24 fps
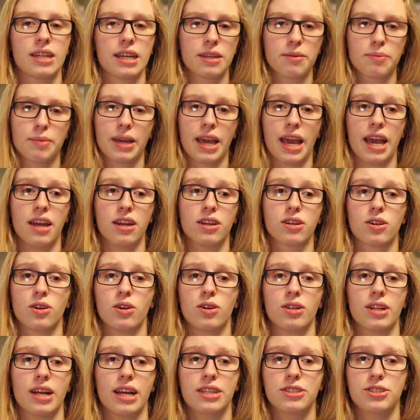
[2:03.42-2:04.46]
like
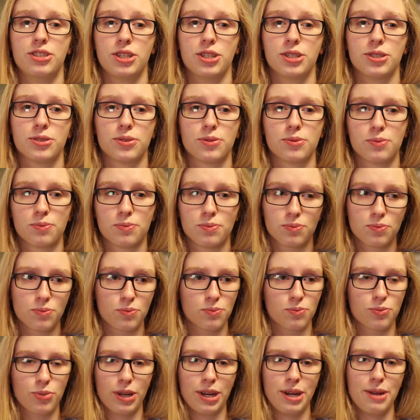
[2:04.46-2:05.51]
mechanical, and do
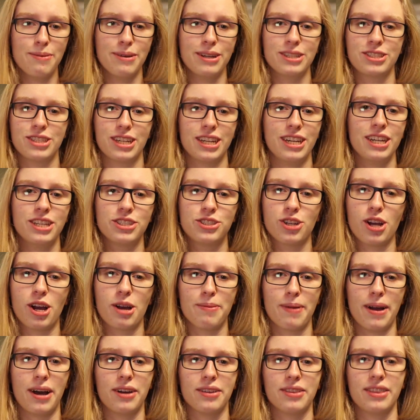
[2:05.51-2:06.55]
pretty much any
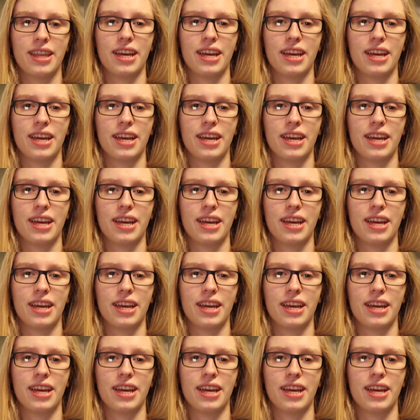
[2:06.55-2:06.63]
job out